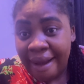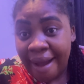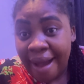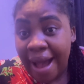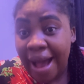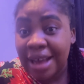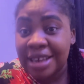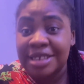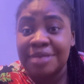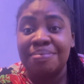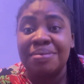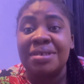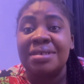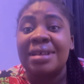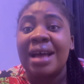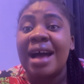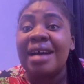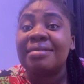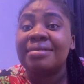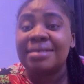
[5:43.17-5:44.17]
has been
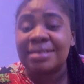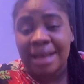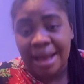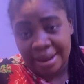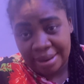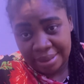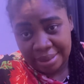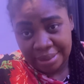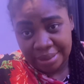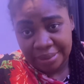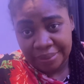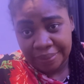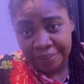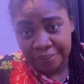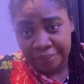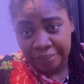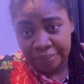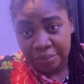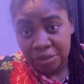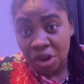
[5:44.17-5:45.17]
answered.
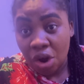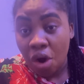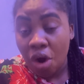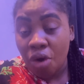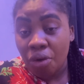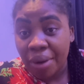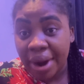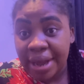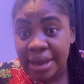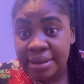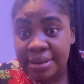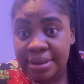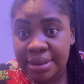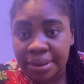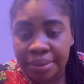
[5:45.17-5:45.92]
All right?